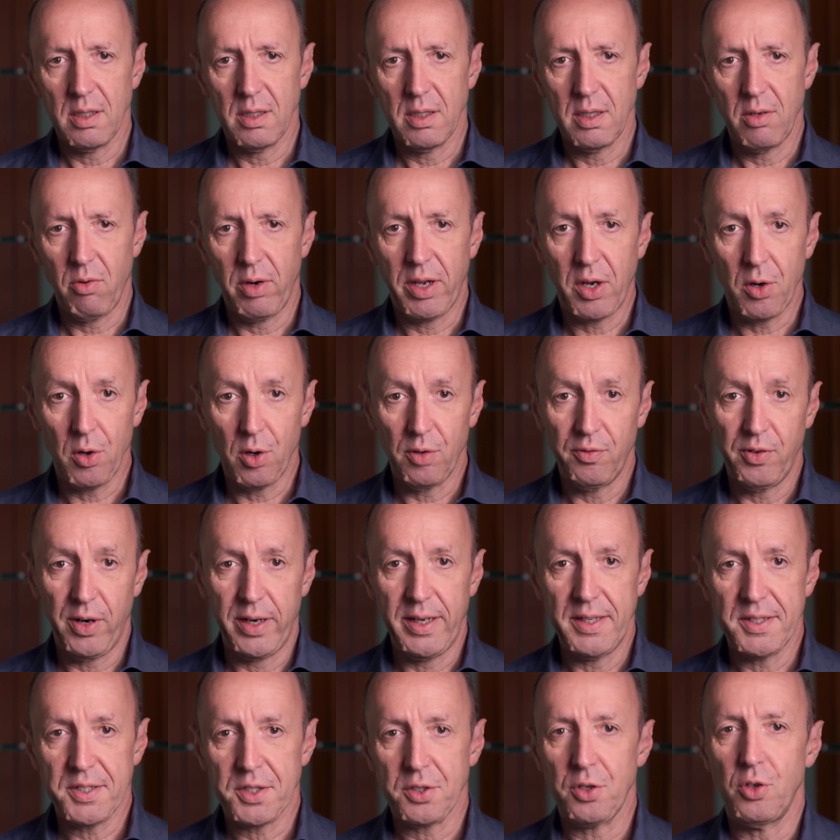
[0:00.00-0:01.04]

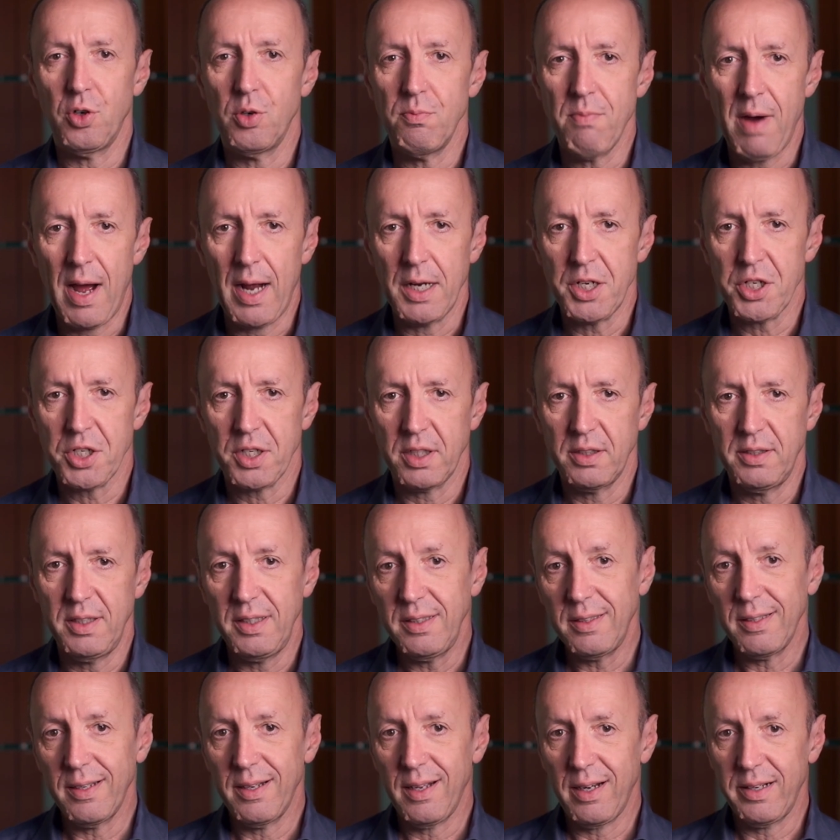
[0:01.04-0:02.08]
recovering so much
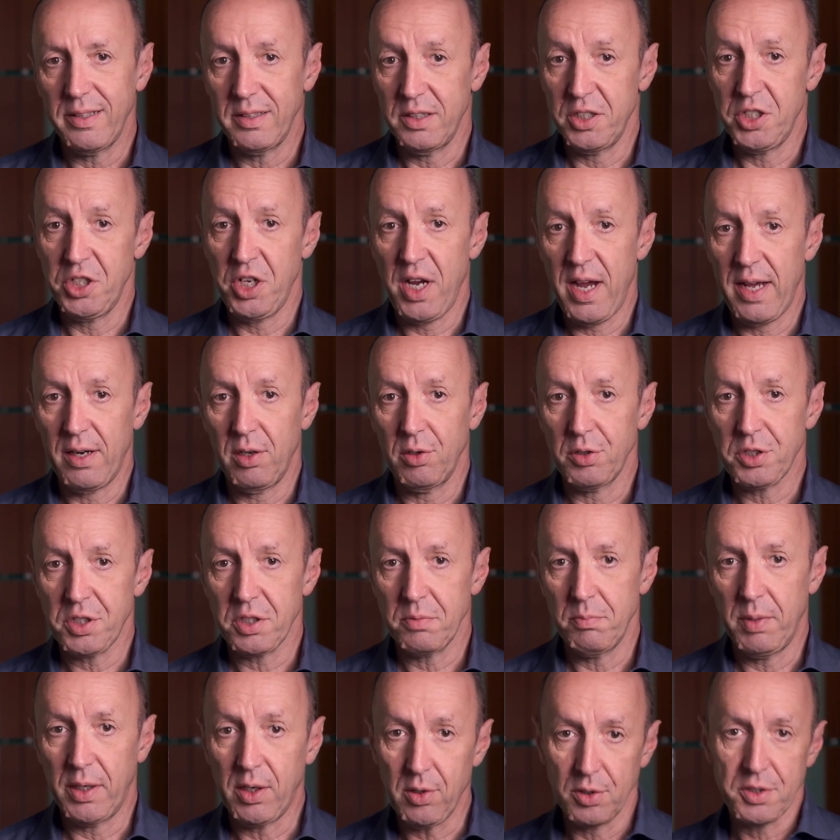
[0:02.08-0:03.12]
detail in the shadows
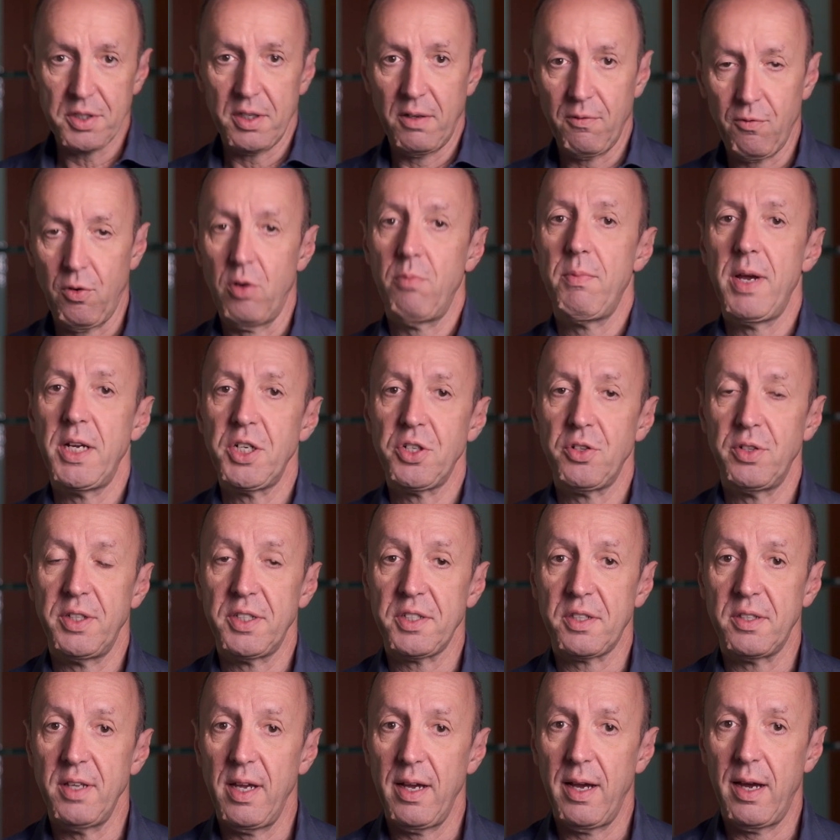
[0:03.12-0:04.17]
because the information is
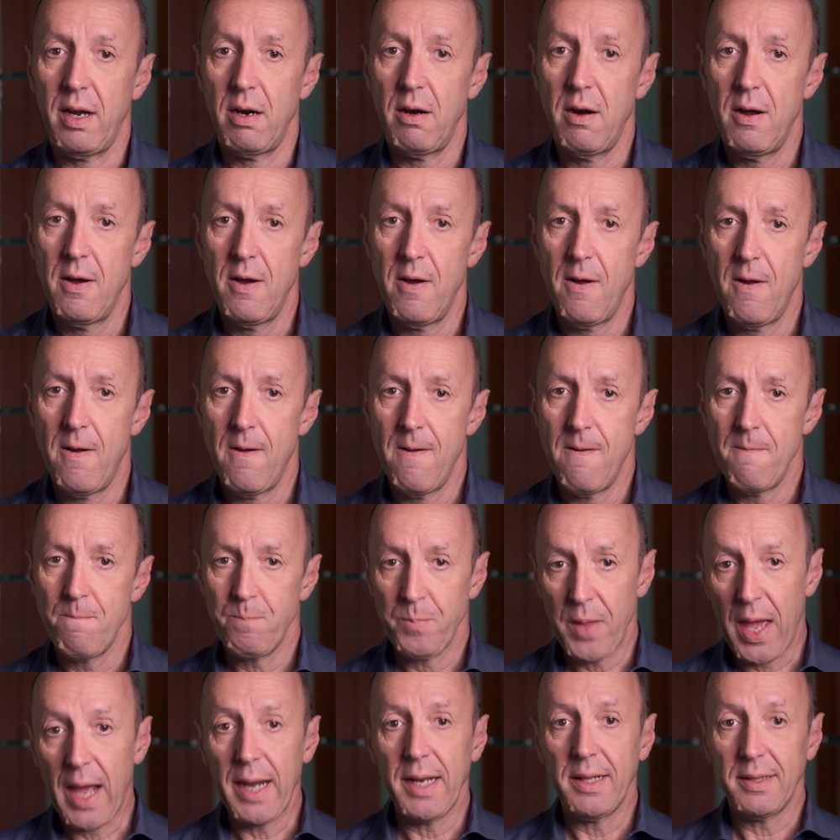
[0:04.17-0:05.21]
there,
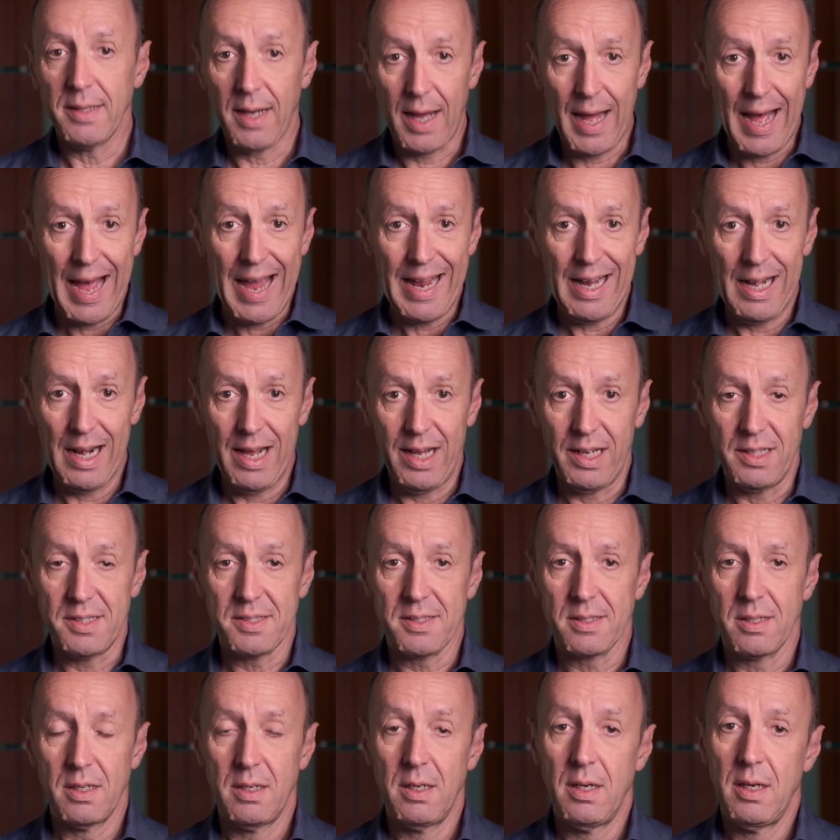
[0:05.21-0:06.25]
and in the
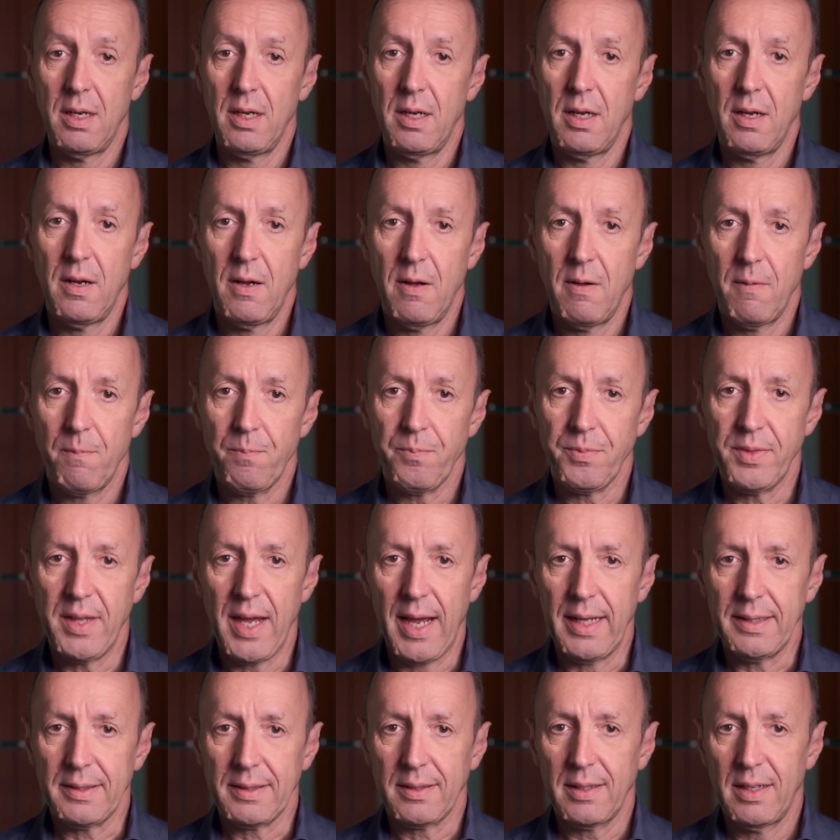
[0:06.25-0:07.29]
highlights,
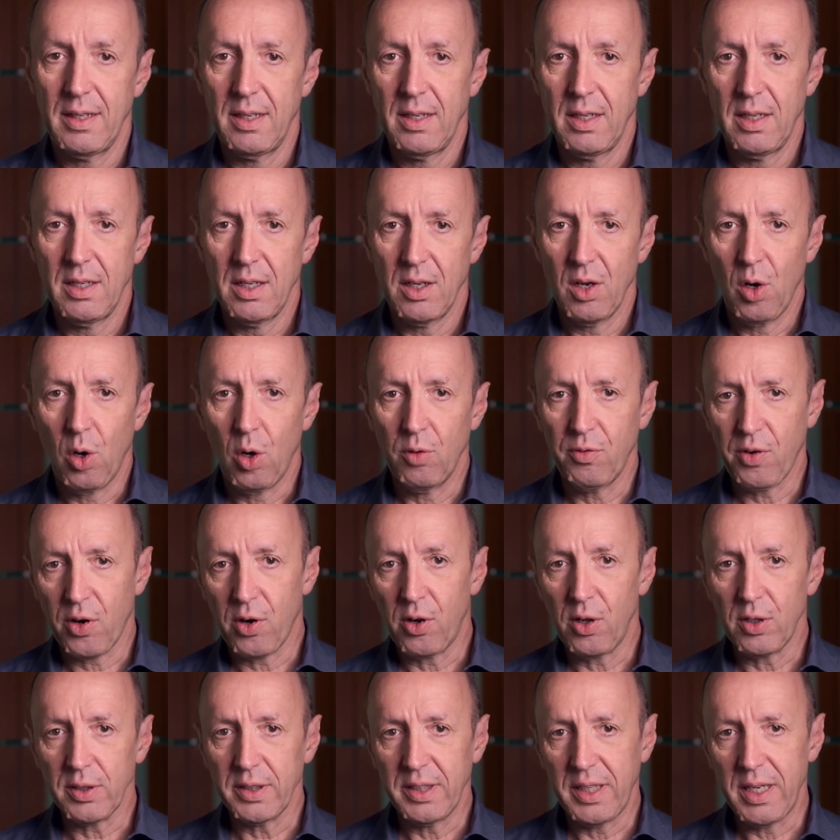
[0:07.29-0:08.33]
that
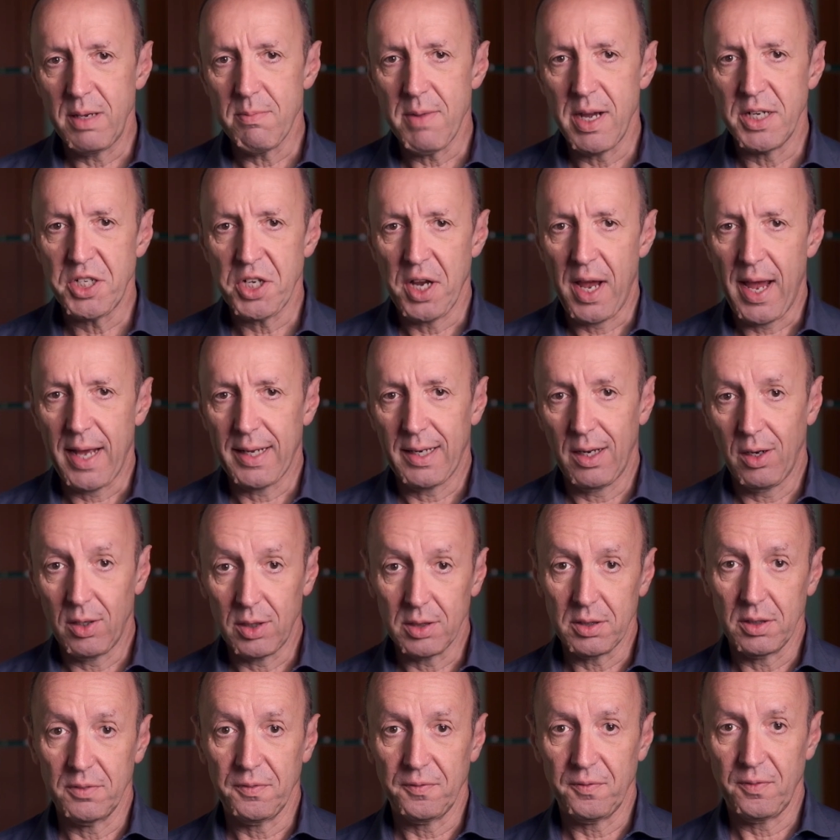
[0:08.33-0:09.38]
overall the image had a lot
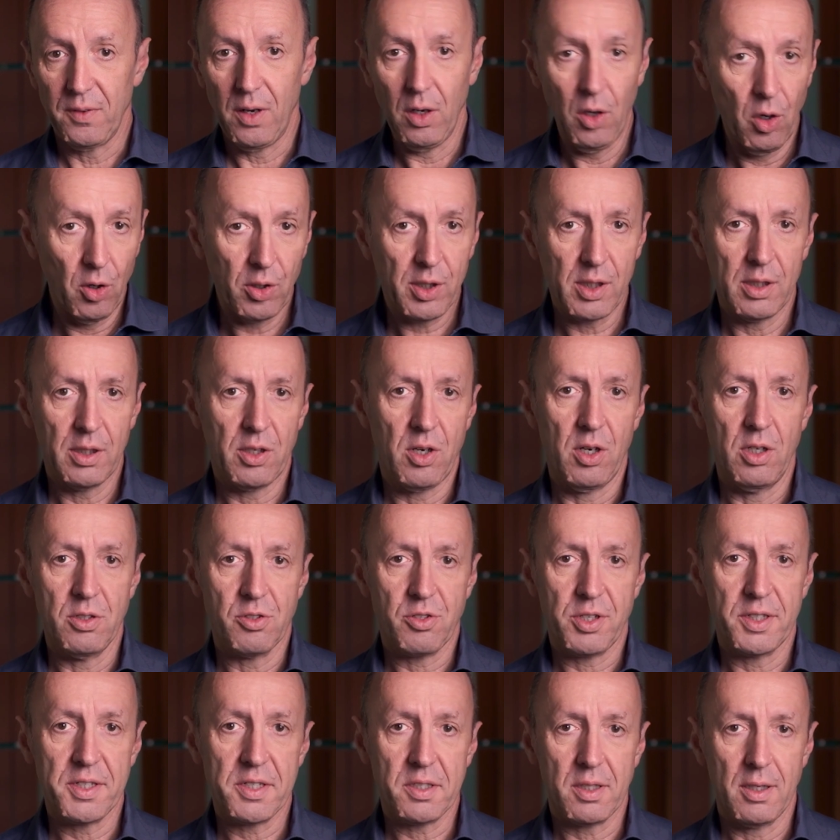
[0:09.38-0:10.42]
of local
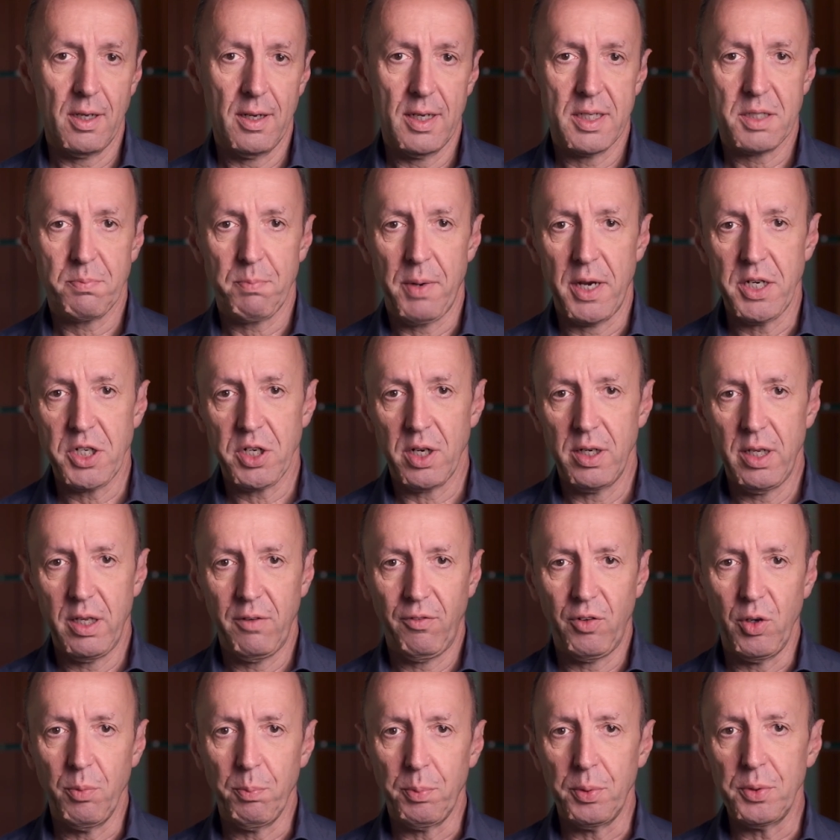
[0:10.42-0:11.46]
contrast, especially
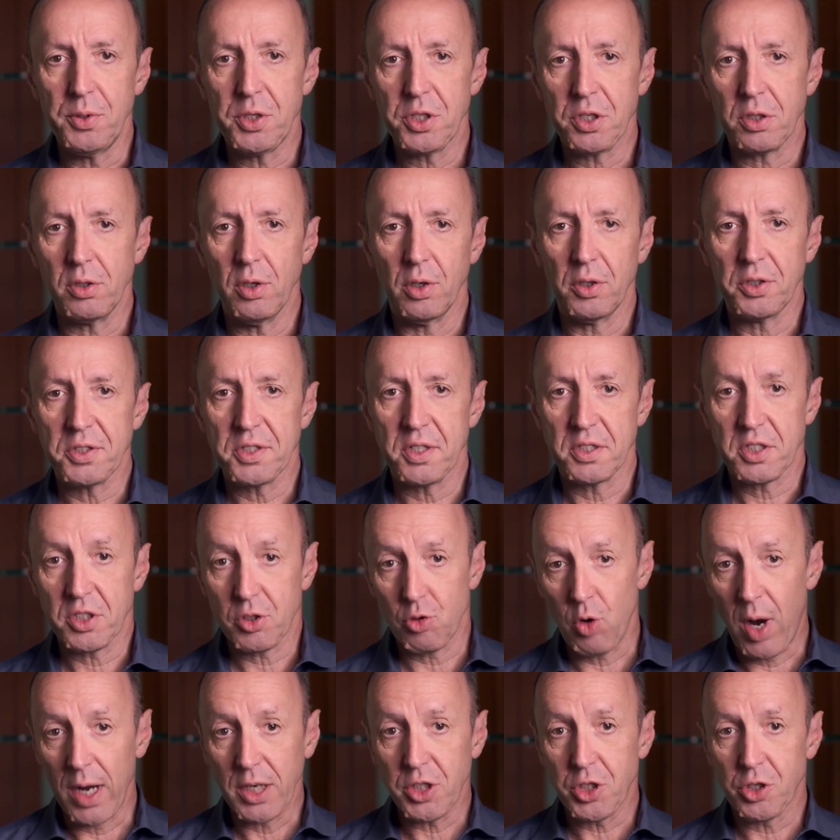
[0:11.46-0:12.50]
if you push those
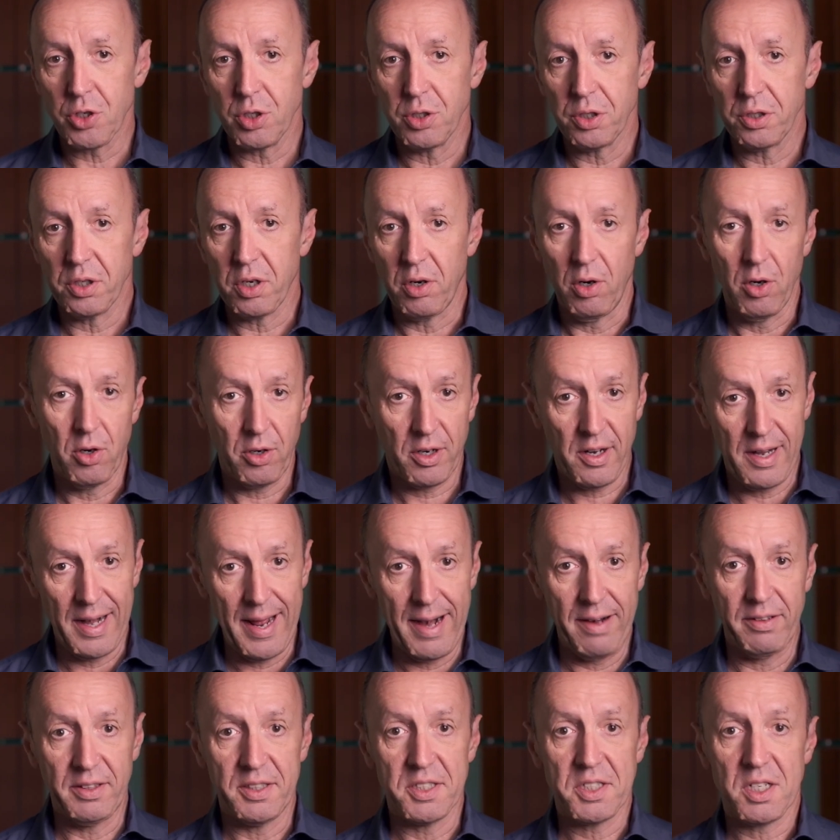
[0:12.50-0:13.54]
structure or
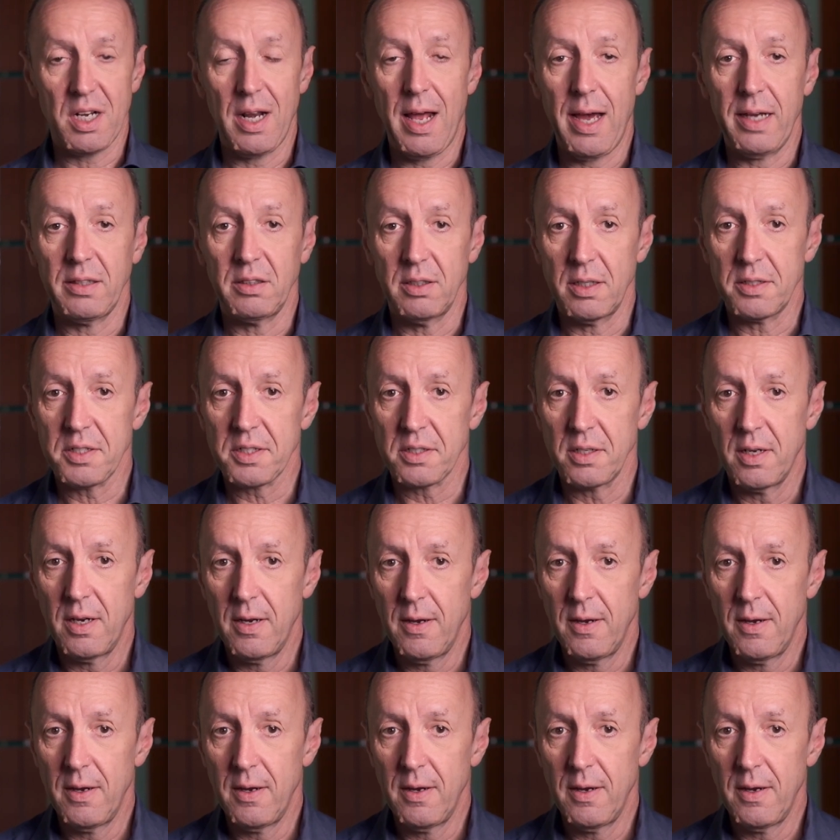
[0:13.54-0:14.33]
clarity sliders,